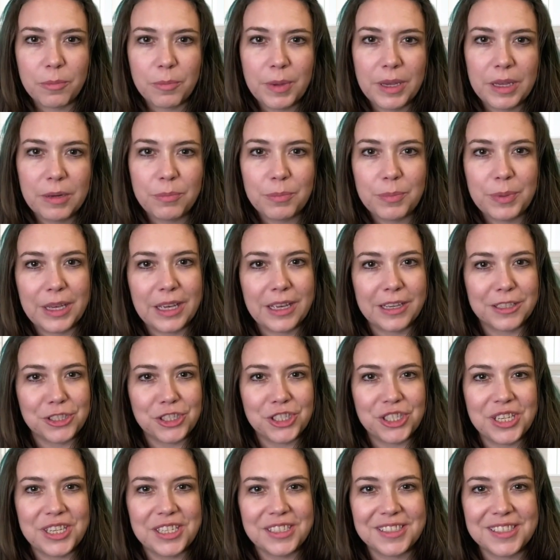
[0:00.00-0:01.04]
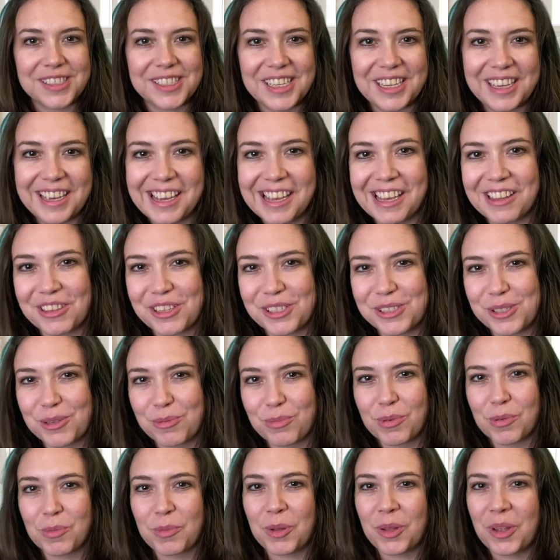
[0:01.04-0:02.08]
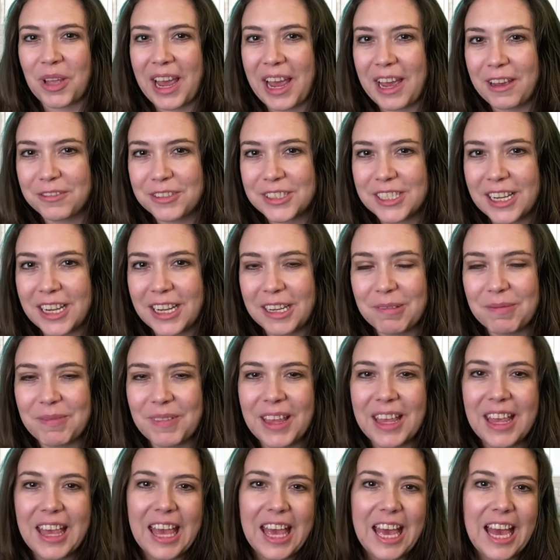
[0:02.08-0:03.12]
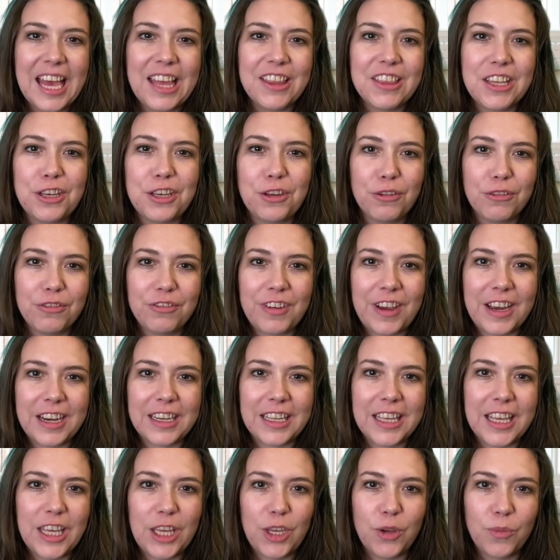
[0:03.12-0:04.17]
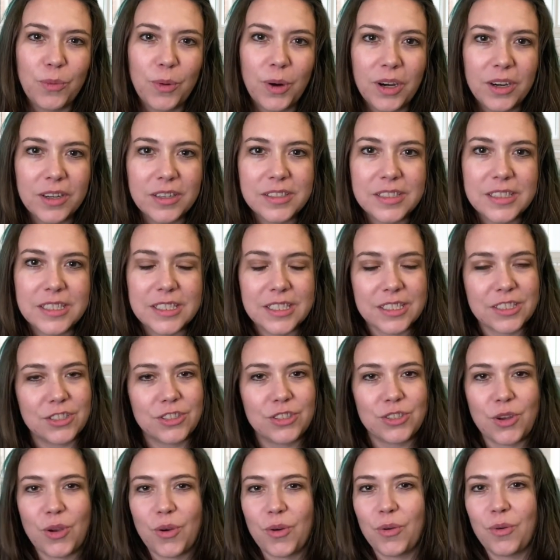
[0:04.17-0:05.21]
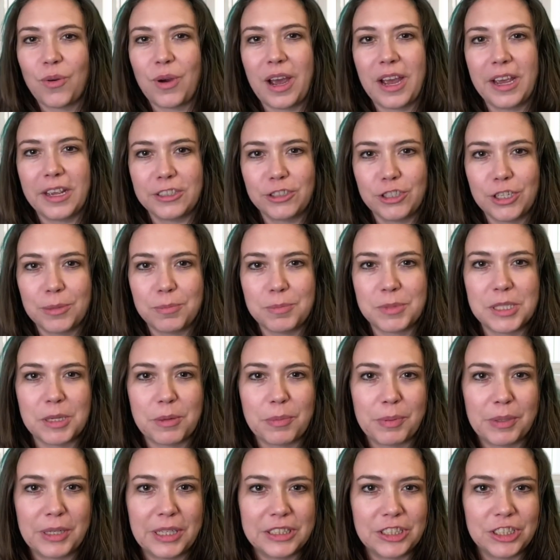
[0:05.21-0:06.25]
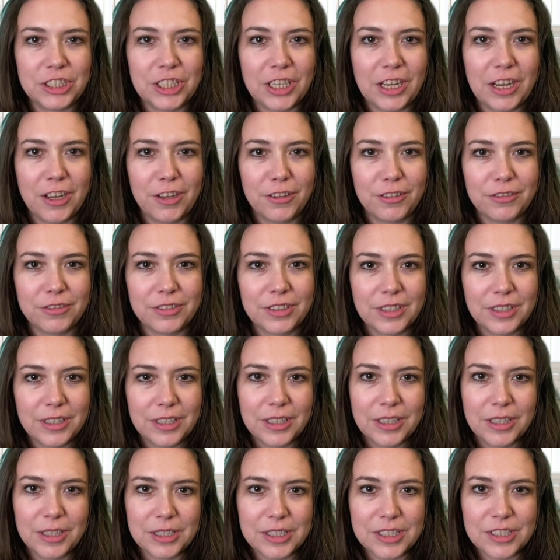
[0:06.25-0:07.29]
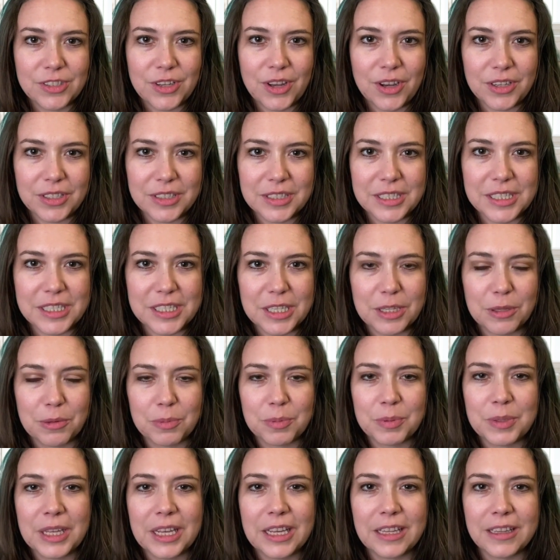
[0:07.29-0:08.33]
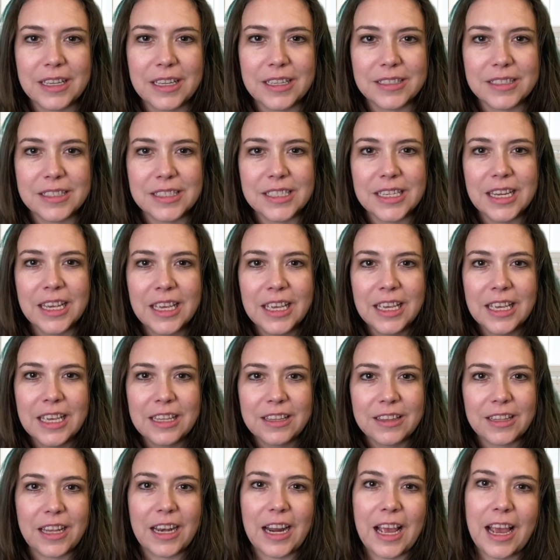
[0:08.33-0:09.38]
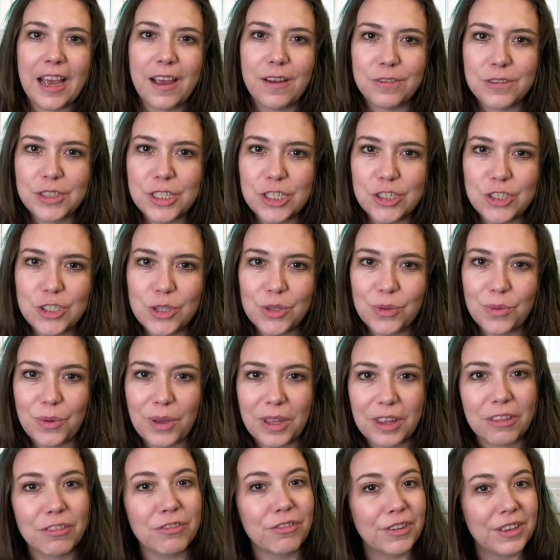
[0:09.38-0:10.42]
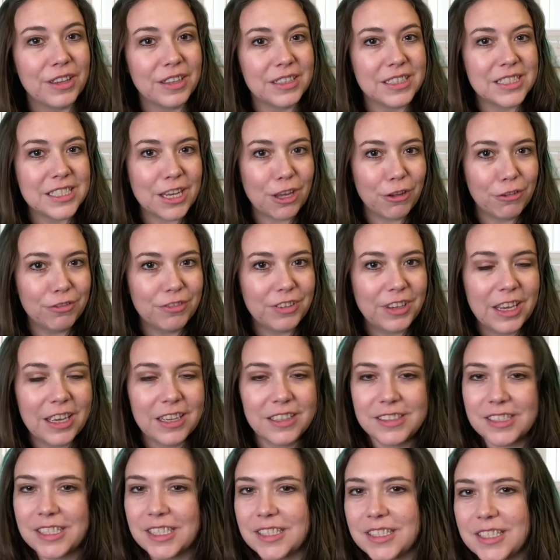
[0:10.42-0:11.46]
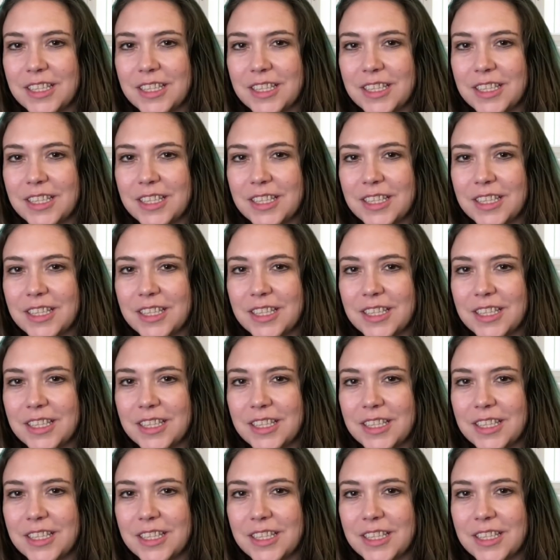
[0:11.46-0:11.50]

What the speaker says: bit because she is singing in the Super Bowl halftime. And then you'll find keywords. So I dumped a bunch of songs into the playlist that have to do with Philadelphia since